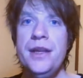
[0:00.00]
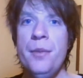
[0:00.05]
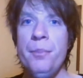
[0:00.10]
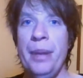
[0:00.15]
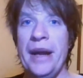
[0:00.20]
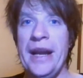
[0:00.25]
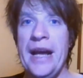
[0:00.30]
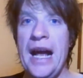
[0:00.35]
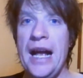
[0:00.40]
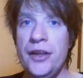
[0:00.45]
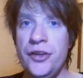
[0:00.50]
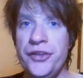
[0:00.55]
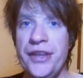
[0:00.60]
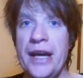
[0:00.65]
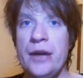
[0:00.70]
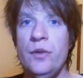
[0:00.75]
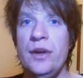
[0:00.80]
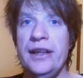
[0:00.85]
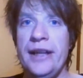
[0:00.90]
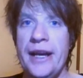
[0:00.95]
But it has
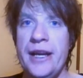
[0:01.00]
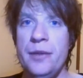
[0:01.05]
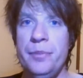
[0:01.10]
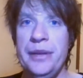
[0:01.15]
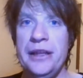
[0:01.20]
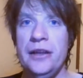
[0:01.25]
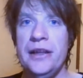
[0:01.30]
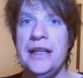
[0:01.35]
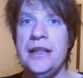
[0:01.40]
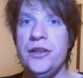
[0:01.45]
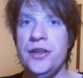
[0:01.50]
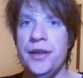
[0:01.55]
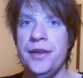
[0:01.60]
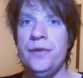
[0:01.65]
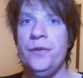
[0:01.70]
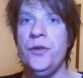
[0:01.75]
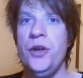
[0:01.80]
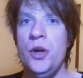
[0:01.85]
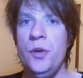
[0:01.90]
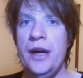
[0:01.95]
that relatability to the
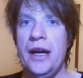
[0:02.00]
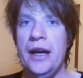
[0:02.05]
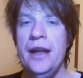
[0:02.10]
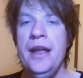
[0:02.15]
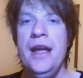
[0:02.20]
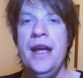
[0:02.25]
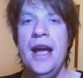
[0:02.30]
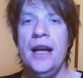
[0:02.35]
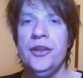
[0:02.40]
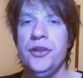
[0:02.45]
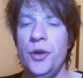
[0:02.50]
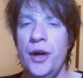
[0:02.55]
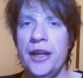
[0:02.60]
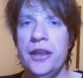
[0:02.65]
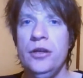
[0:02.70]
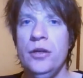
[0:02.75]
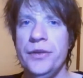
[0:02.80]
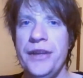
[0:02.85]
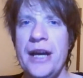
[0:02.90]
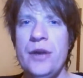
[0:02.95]
viewer. And so I
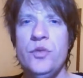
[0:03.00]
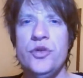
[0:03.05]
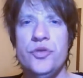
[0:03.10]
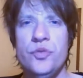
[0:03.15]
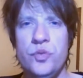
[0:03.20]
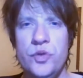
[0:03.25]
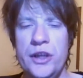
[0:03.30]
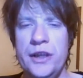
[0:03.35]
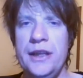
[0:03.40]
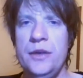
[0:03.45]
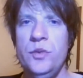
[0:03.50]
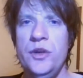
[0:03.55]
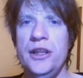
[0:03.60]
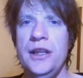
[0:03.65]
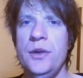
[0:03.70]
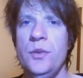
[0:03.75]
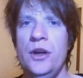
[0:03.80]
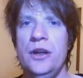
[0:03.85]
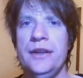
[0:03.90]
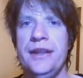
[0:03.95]
thought that was really,
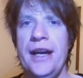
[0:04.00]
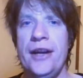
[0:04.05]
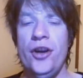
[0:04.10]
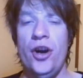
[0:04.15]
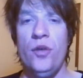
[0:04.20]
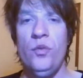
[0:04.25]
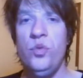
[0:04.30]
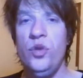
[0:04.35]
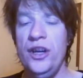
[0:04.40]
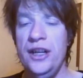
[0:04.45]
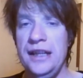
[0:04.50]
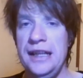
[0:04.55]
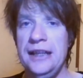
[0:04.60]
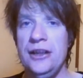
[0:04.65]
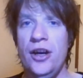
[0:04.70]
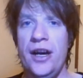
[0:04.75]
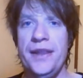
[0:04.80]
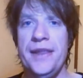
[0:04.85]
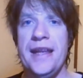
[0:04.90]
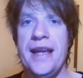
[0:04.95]
really well done. I really
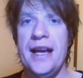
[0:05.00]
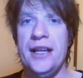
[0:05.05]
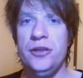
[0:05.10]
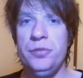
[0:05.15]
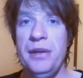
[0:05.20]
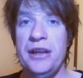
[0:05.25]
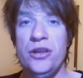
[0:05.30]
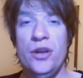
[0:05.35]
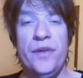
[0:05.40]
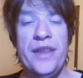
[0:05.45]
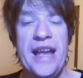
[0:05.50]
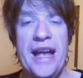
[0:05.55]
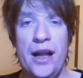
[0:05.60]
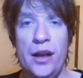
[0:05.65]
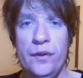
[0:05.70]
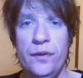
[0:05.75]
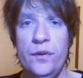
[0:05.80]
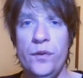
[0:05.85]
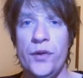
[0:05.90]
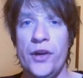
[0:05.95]
like the aspect of the
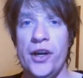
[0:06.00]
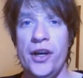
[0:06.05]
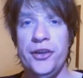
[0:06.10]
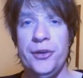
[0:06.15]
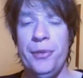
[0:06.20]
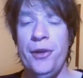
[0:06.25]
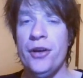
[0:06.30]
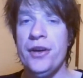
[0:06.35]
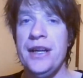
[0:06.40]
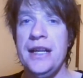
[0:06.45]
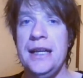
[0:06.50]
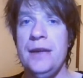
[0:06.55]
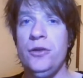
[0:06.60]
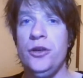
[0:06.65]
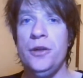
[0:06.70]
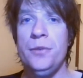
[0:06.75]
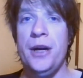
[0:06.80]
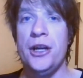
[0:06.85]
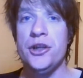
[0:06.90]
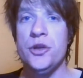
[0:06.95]
Alvin virus. I'm not going to
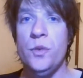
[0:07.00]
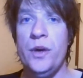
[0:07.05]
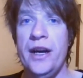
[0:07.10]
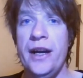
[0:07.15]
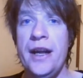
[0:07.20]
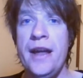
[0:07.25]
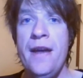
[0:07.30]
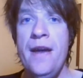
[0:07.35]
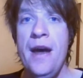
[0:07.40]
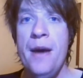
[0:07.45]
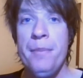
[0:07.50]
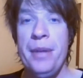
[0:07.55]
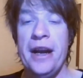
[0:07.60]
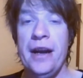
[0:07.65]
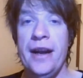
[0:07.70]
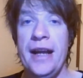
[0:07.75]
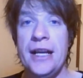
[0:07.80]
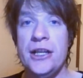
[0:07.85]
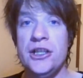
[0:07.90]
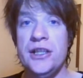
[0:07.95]
give too much away, but
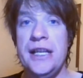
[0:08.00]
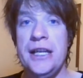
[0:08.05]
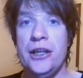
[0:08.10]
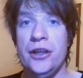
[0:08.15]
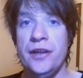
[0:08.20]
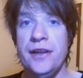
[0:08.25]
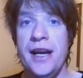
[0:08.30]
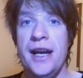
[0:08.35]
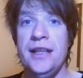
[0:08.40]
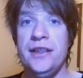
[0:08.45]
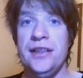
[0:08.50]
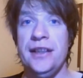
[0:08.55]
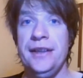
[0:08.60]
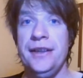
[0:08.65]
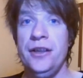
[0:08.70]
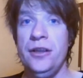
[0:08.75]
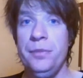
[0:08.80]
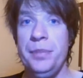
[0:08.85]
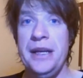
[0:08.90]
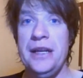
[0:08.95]
it actually creates a
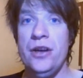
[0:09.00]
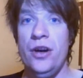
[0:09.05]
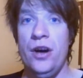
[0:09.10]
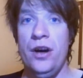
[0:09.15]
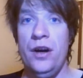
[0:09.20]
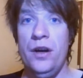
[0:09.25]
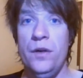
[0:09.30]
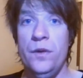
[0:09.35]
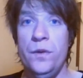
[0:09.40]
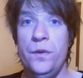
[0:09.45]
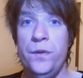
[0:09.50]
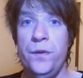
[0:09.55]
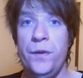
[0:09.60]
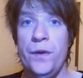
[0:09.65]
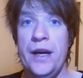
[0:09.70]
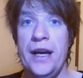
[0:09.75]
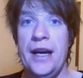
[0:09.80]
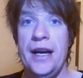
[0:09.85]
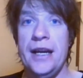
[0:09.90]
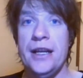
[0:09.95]
little bit of
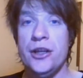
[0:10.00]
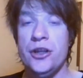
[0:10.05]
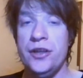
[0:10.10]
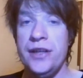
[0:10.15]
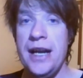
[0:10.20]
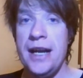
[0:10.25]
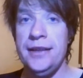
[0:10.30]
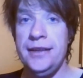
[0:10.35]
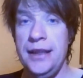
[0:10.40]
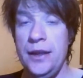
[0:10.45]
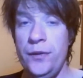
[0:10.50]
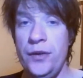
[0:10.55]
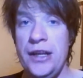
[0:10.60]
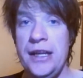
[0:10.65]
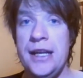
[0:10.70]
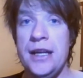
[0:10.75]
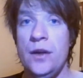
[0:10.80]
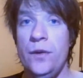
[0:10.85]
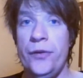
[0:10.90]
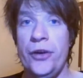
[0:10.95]

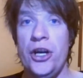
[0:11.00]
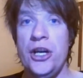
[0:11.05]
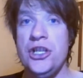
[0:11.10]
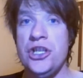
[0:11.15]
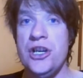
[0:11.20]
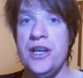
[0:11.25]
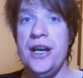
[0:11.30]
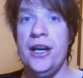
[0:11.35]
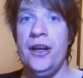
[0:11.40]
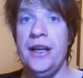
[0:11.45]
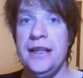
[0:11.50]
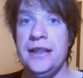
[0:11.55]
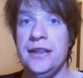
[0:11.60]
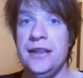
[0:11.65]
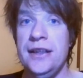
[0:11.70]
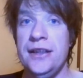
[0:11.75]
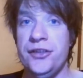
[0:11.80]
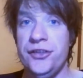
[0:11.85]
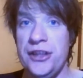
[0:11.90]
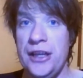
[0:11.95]
creativity in a very generic
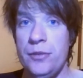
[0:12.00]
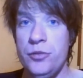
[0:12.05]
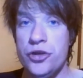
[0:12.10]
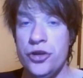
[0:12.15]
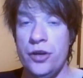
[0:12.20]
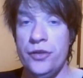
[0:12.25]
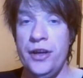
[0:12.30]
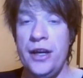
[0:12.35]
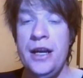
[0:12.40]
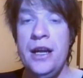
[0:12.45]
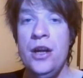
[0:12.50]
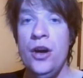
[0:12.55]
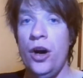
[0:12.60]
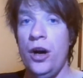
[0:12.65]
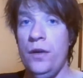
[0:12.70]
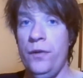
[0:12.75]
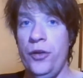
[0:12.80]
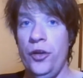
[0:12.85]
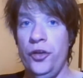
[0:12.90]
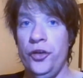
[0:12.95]
subgenre
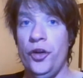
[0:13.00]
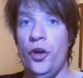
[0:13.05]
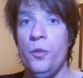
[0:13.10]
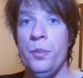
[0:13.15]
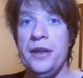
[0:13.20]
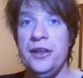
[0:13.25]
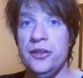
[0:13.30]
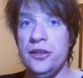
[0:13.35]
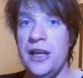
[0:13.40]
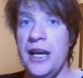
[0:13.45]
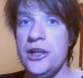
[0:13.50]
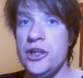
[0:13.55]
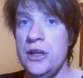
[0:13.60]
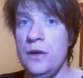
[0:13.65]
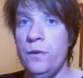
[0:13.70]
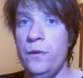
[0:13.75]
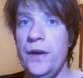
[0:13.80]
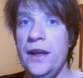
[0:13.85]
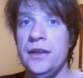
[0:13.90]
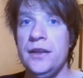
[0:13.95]
of the zombie slash
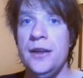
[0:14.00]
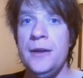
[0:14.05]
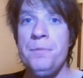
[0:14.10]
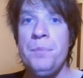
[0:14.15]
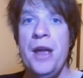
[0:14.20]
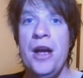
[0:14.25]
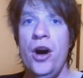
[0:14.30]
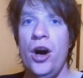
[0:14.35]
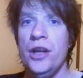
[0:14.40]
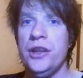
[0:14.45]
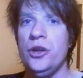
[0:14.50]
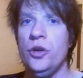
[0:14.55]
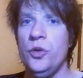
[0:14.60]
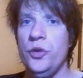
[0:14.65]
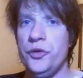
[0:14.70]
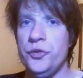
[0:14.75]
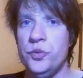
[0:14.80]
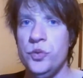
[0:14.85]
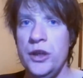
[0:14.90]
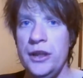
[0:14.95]
infected. I thought it
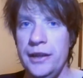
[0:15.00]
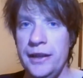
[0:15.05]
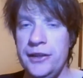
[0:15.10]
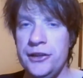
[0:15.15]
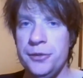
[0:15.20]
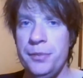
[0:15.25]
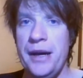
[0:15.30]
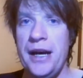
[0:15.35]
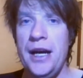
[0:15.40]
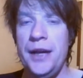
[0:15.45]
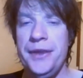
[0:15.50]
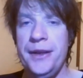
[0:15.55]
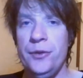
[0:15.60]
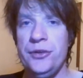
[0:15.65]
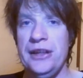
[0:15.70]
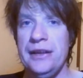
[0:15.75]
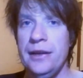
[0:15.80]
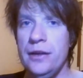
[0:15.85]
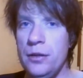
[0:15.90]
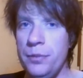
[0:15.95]
was really smart. There
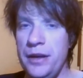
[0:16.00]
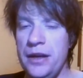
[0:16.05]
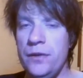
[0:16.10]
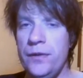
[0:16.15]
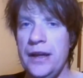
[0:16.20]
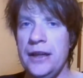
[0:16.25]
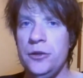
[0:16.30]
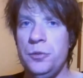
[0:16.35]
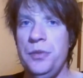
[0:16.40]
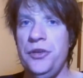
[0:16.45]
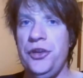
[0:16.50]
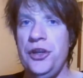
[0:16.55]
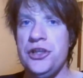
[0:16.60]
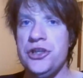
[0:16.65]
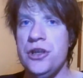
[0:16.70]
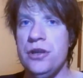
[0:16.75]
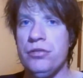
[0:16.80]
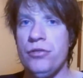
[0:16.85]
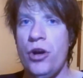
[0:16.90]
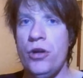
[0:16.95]
was a little bit of
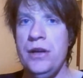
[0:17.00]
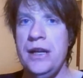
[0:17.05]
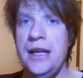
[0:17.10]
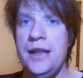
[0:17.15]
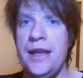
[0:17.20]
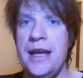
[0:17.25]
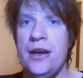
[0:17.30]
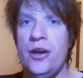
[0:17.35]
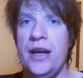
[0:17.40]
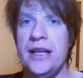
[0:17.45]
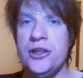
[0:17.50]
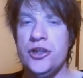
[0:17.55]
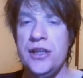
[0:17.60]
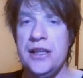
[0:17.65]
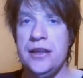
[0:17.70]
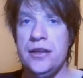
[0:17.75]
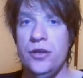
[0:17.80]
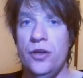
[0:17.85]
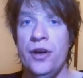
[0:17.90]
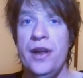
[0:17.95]
exposition thrown in that I
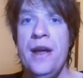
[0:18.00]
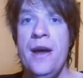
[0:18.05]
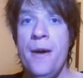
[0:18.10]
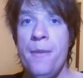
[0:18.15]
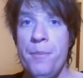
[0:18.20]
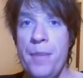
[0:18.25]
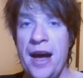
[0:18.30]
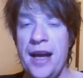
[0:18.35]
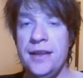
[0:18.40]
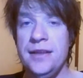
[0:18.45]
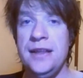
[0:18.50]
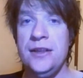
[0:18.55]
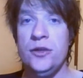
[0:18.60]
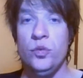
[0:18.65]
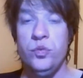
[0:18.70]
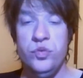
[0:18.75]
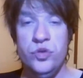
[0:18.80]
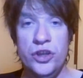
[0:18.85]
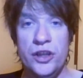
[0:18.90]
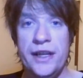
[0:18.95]
actually thought made
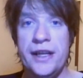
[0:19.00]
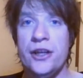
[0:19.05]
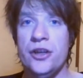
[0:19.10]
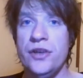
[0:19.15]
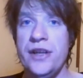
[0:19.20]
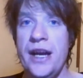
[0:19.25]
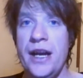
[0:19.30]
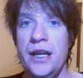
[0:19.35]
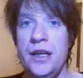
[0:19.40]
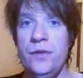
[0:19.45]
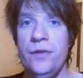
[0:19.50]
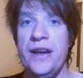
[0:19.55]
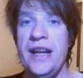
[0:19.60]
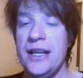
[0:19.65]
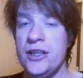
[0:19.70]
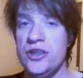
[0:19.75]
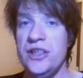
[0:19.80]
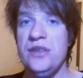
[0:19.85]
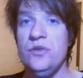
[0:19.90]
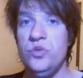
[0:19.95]
this really creative and
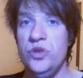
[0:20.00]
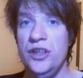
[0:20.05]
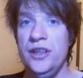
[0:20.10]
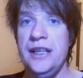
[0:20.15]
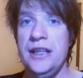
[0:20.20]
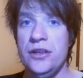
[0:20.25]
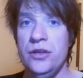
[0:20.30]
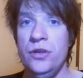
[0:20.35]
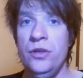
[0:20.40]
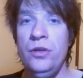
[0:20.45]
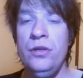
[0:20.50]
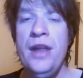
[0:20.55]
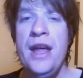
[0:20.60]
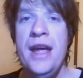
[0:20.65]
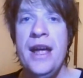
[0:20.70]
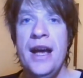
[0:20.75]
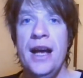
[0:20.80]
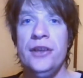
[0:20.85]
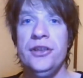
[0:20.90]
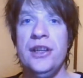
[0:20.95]
actually really cool.
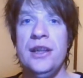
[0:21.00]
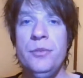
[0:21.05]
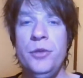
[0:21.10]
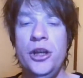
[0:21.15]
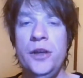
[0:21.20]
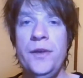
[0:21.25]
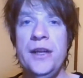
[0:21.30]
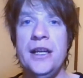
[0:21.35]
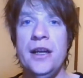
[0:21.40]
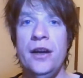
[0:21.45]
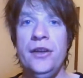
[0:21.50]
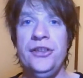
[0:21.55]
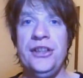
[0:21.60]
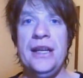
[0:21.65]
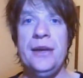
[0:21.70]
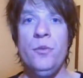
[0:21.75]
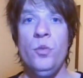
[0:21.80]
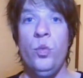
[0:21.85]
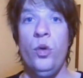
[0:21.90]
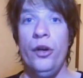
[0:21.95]
And so the movie goes
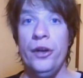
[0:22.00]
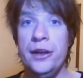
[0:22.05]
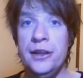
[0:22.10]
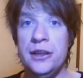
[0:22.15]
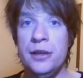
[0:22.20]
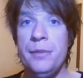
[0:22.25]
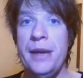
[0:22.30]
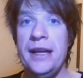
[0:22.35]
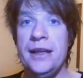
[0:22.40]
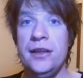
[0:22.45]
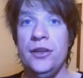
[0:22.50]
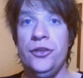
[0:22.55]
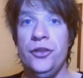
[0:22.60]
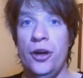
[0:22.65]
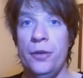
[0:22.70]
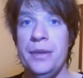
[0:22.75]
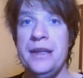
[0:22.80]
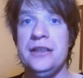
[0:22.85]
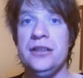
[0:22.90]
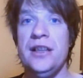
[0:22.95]
in wanting to make a
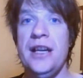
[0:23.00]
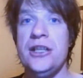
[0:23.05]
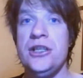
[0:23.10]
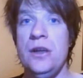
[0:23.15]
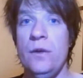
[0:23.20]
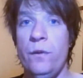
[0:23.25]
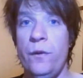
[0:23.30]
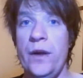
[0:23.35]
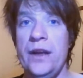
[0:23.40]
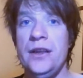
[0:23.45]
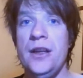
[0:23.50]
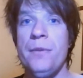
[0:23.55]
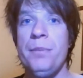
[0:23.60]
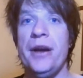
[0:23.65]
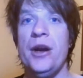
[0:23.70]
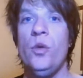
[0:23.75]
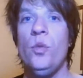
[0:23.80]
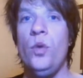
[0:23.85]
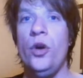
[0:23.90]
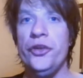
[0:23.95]
zombie slash infected,
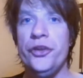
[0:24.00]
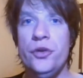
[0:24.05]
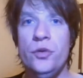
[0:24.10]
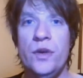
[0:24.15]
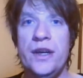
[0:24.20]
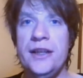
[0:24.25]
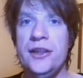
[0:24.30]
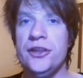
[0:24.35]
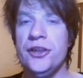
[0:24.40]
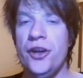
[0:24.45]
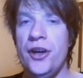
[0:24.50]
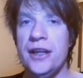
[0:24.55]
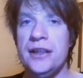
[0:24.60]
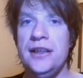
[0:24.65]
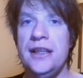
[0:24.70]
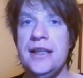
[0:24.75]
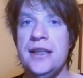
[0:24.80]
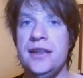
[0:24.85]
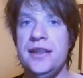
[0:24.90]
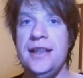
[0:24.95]
but it wasn't
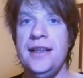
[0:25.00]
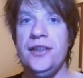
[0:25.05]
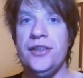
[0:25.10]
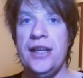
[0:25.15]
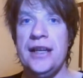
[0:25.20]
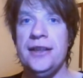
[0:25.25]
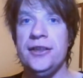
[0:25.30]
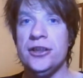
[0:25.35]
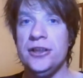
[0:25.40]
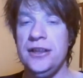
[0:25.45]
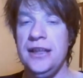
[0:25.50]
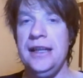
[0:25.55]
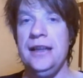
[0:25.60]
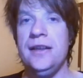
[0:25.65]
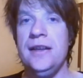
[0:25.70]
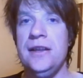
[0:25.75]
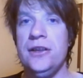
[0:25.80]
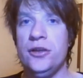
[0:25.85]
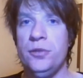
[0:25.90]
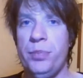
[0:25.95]
recycling things that it's
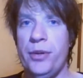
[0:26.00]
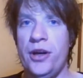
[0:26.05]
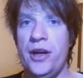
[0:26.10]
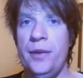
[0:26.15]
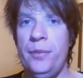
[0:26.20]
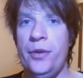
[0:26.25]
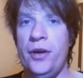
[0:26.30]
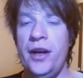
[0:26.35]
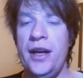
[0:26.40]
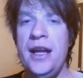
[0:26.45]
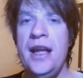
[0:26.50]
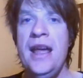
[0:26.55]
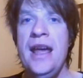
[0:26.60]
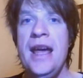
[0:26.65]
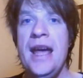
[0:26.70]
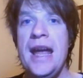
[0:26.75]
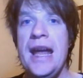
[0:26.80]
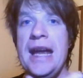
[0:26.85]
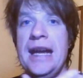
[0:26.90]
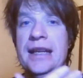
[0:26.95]
clearly inspired by.
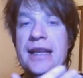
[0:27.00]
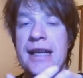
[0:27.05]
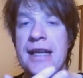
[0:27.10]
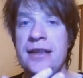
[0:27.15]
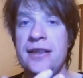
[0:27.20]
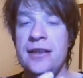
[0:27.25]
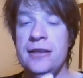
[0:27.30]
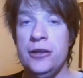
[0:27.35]
It is